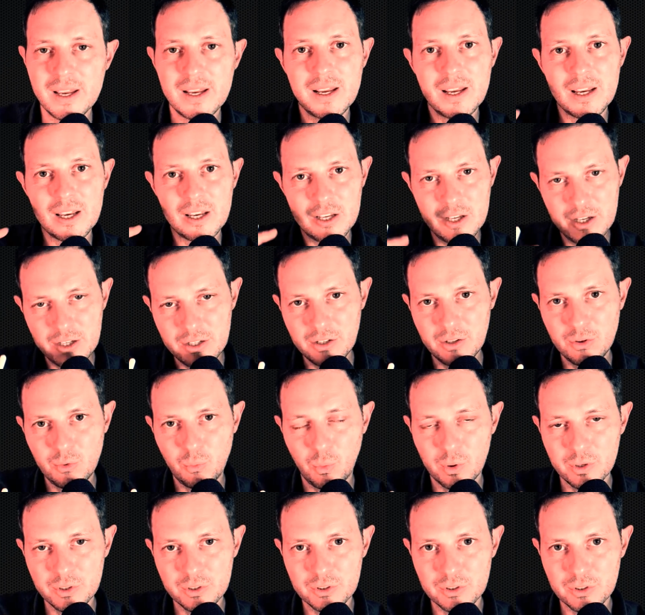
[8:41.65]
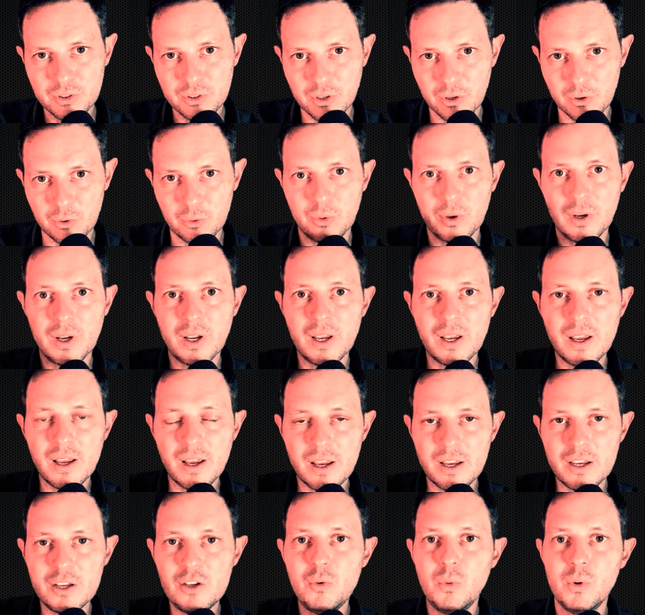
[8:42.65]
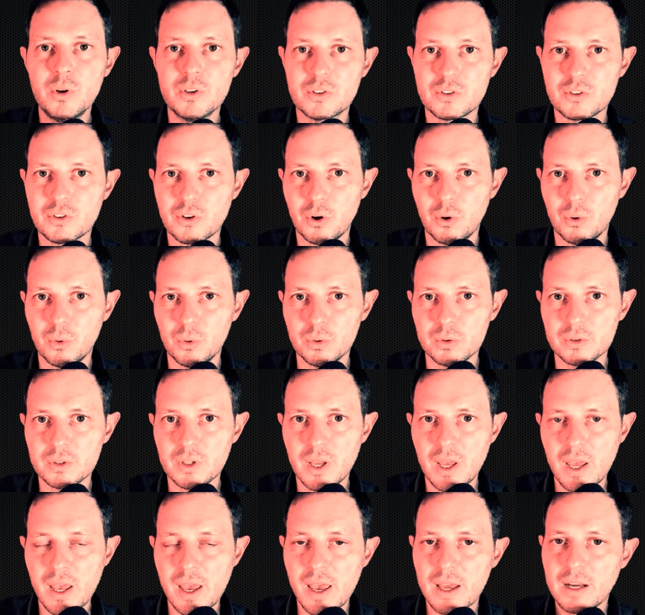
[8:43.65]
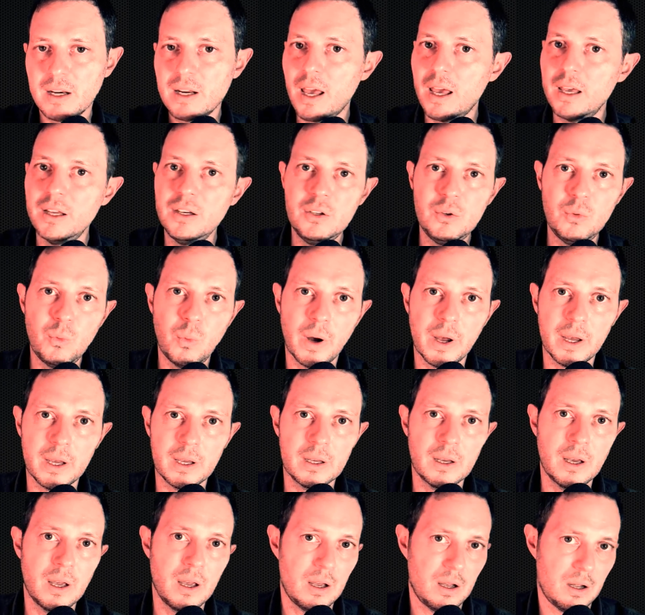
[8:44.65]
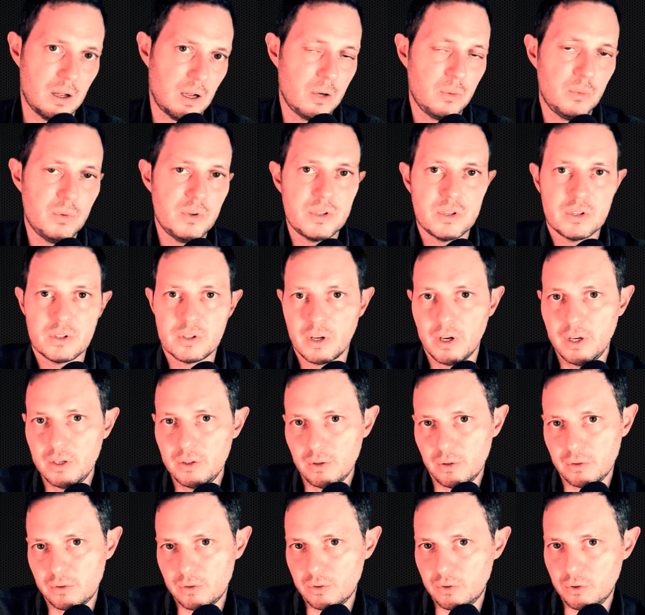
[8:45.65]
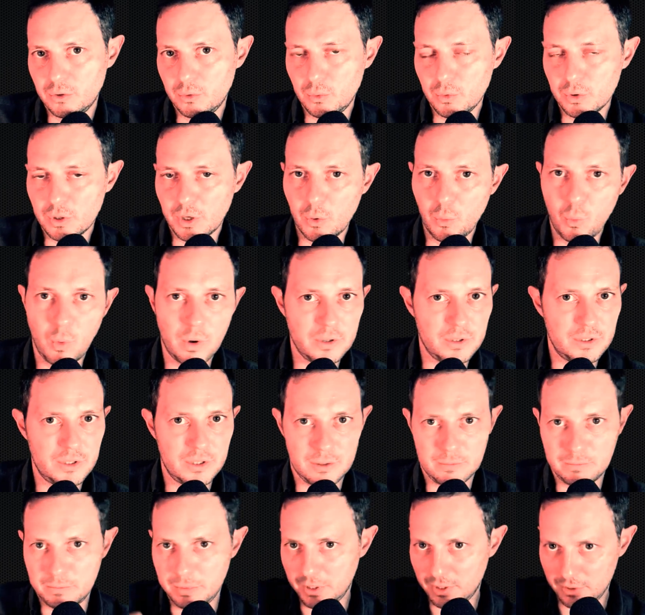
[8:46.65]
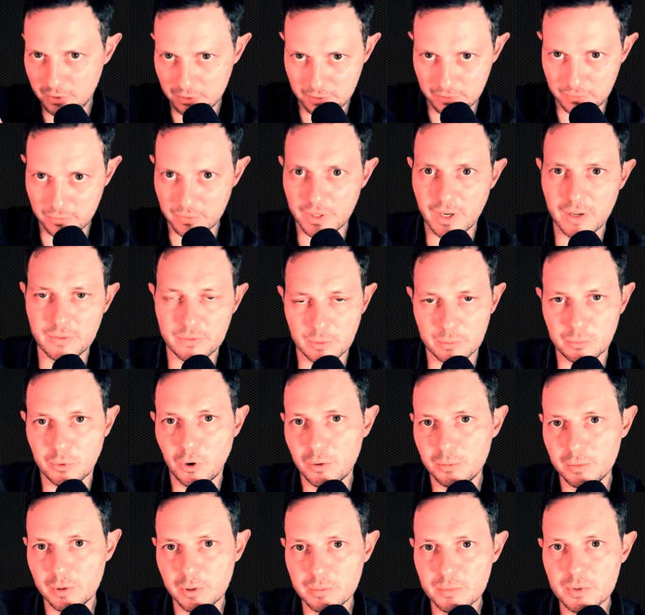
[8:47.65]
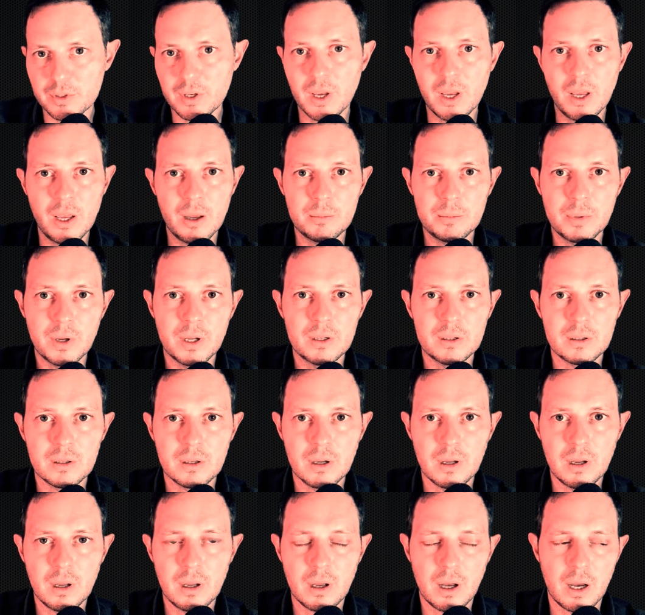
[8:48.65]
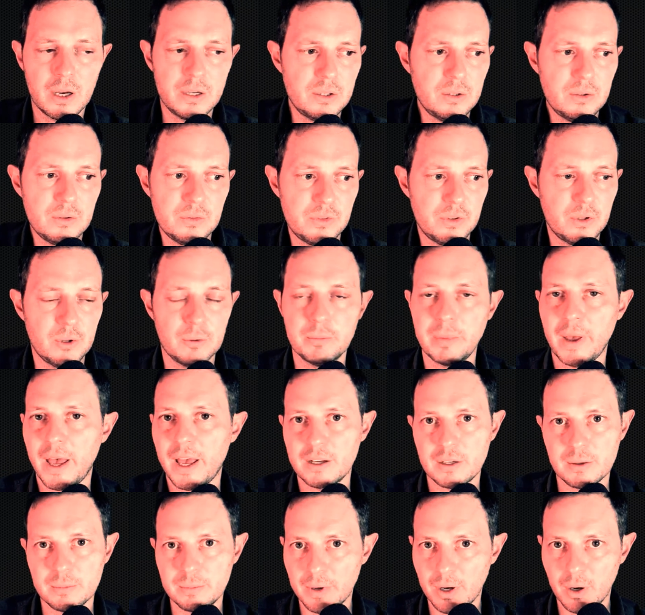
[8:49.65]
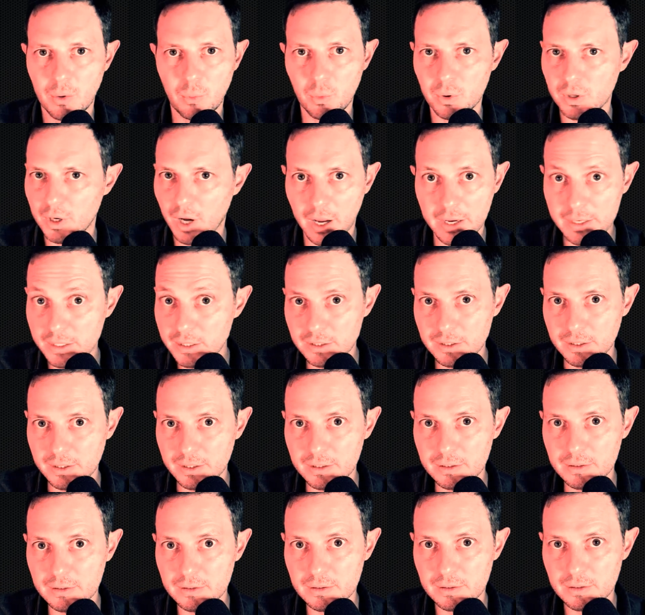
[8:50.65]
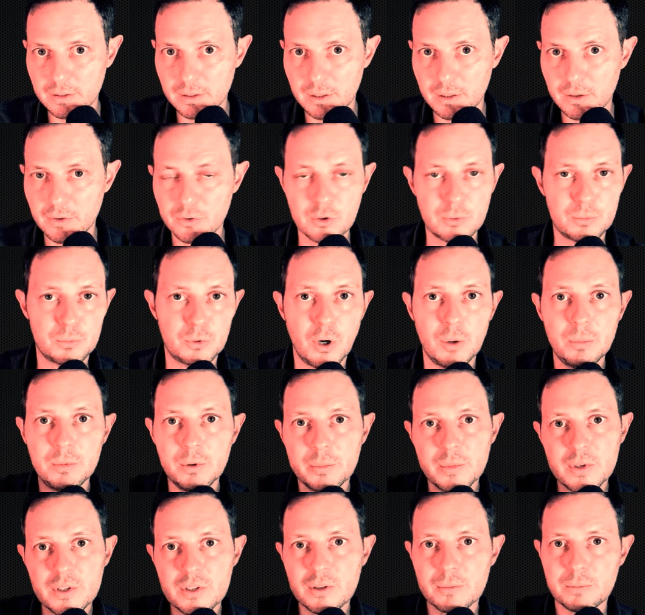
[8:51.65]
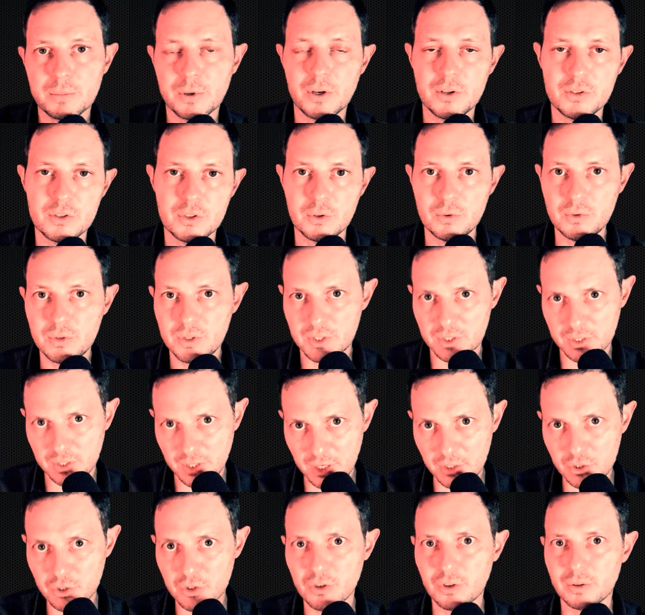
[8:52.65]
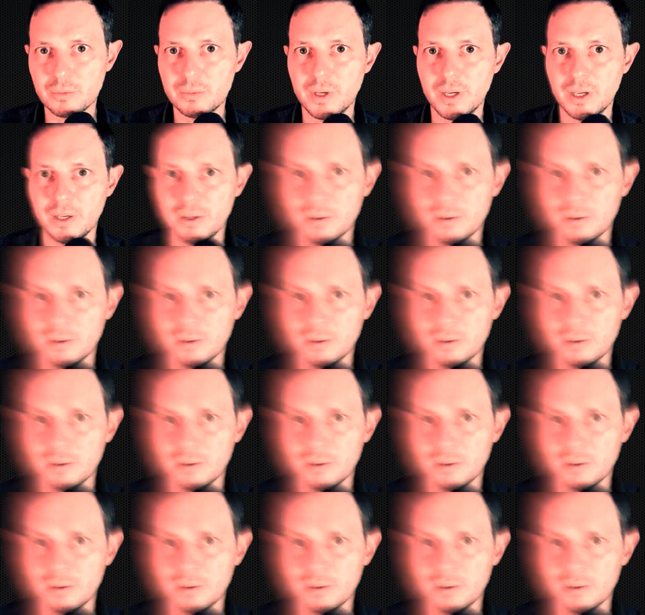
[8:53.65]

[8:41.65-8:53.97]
He didn't want to know, he was told, and anyway, I was entitled to do what I wanted because of whatever problems, but I didn't feel bad about what I did. The problem is the person who snitched on me.